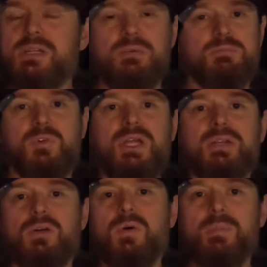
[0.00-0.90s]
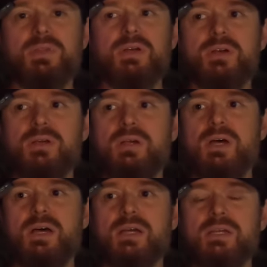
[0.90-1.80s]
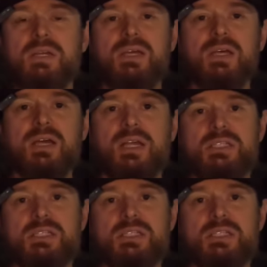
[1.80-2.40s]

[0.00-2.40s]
And great, go up there, got